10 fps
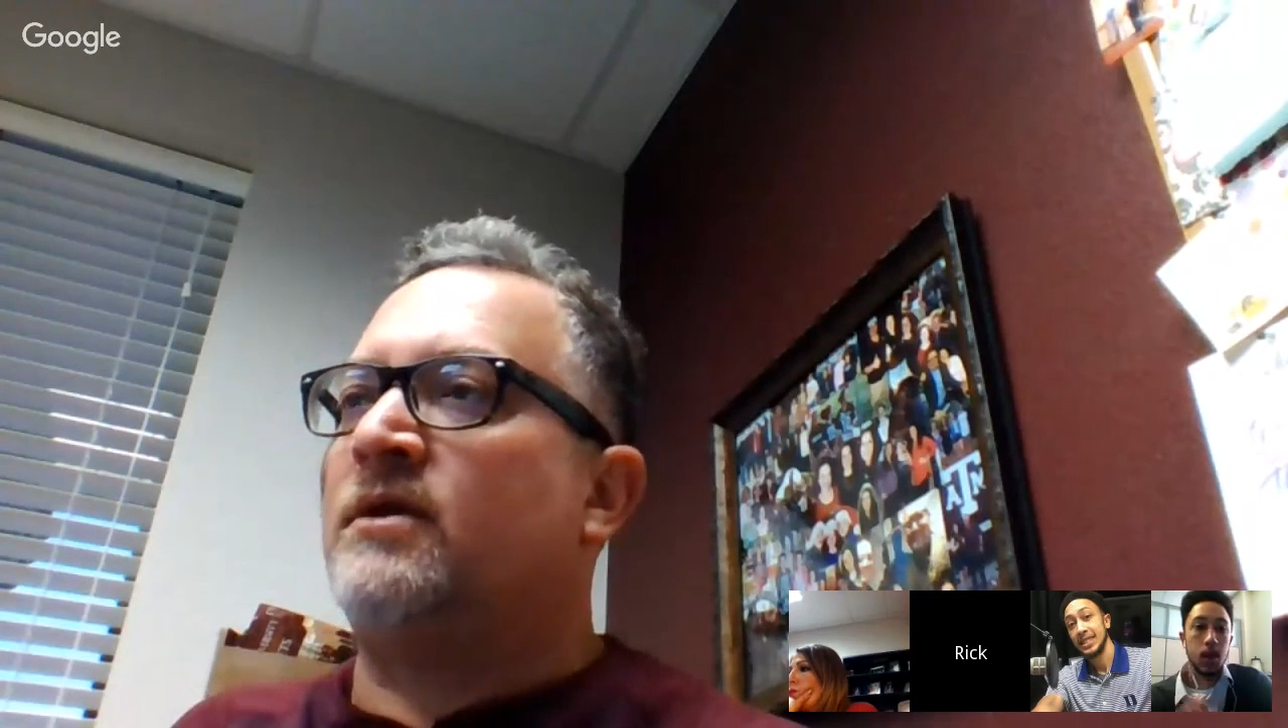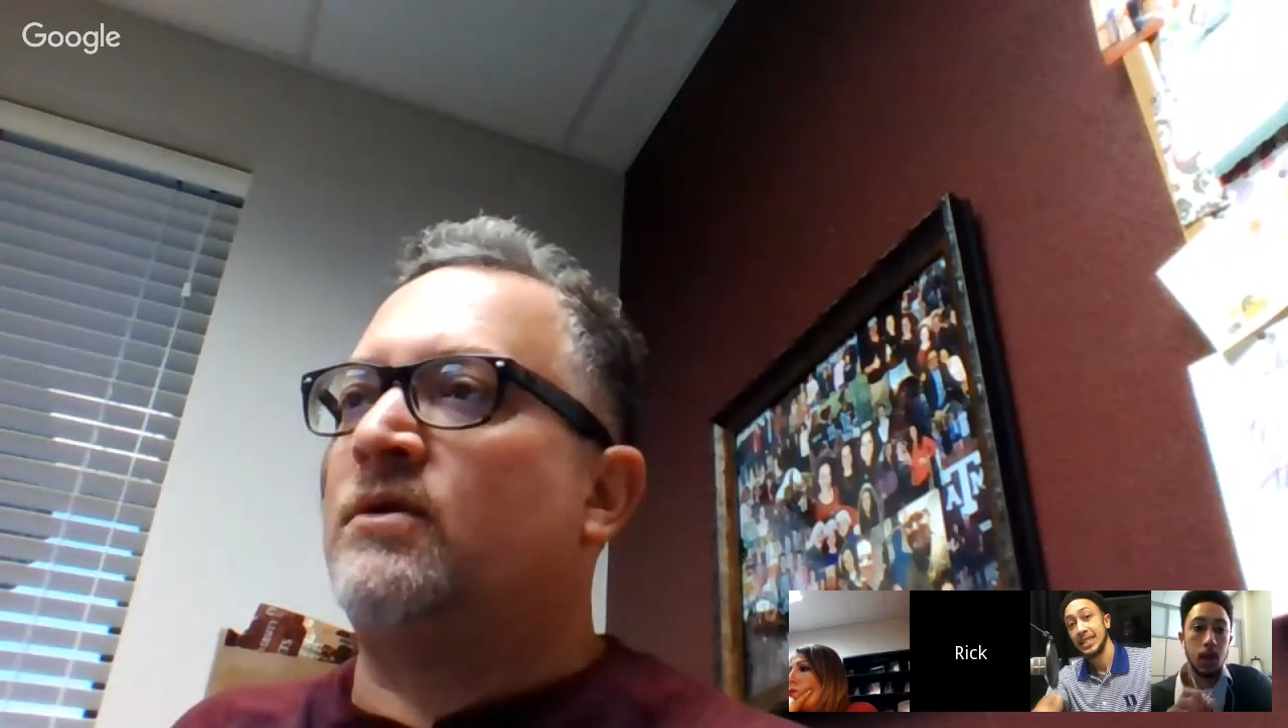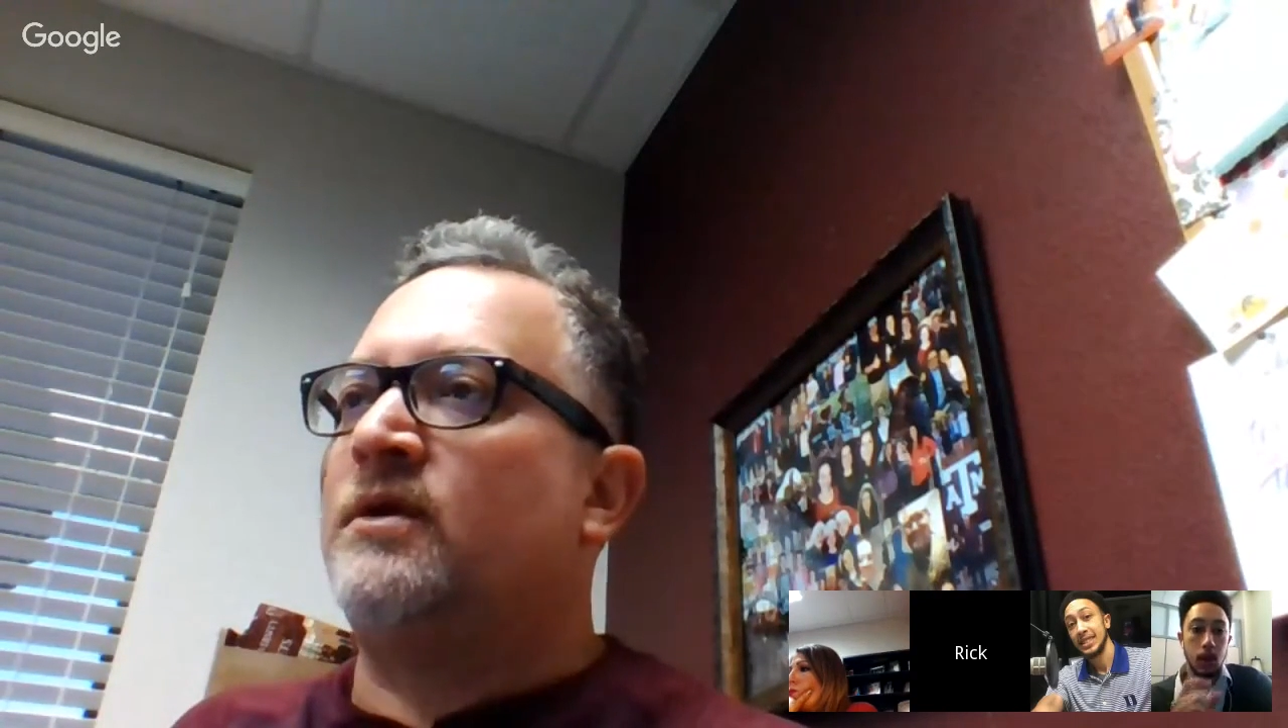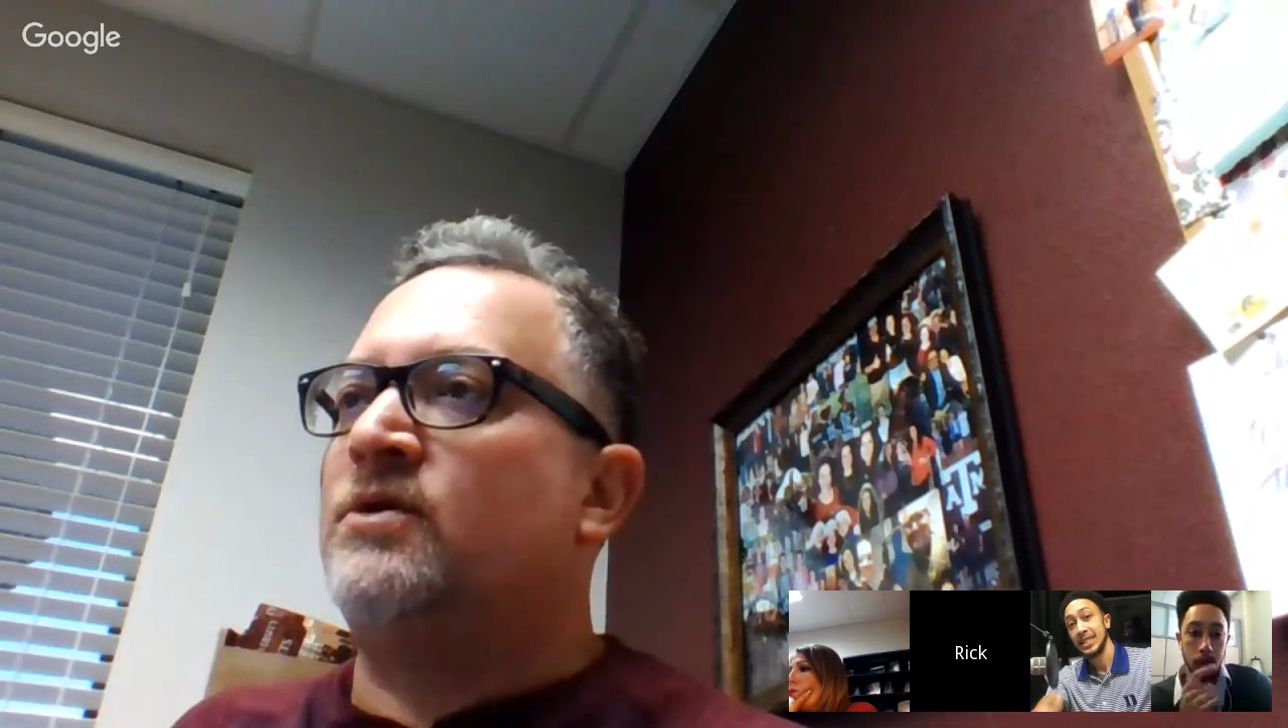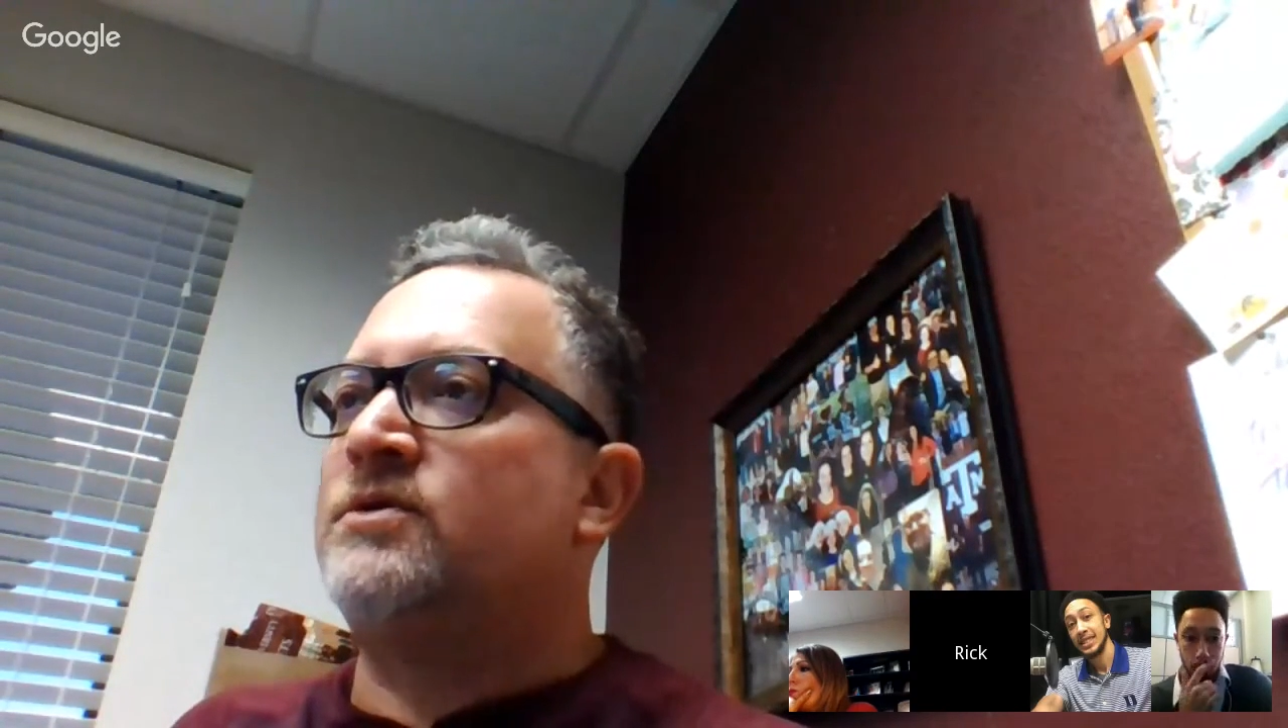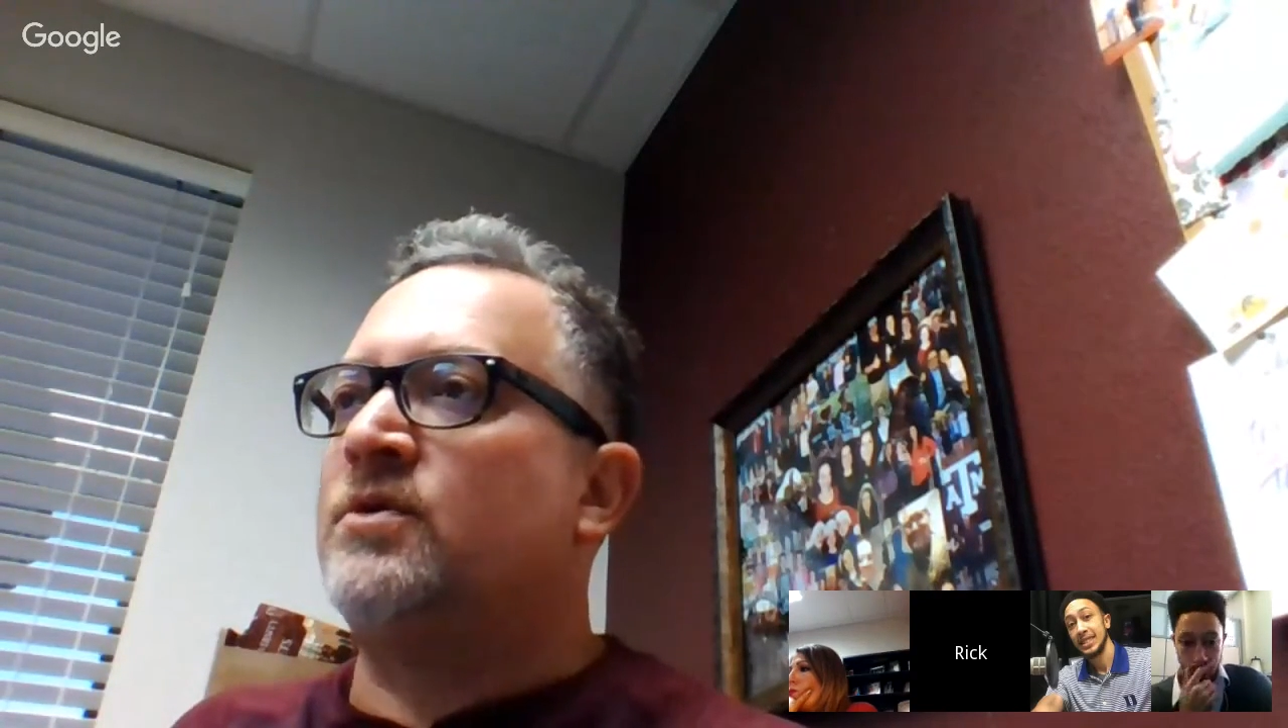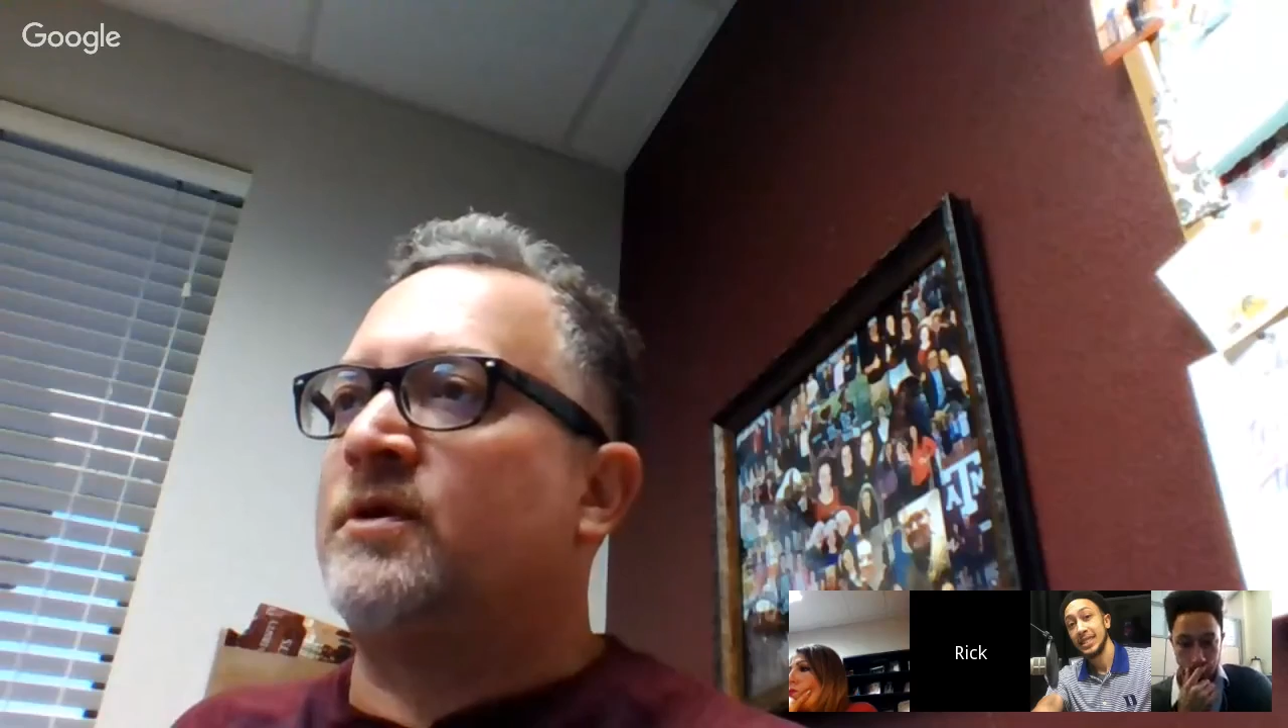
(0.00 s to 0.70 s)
go to YouTube,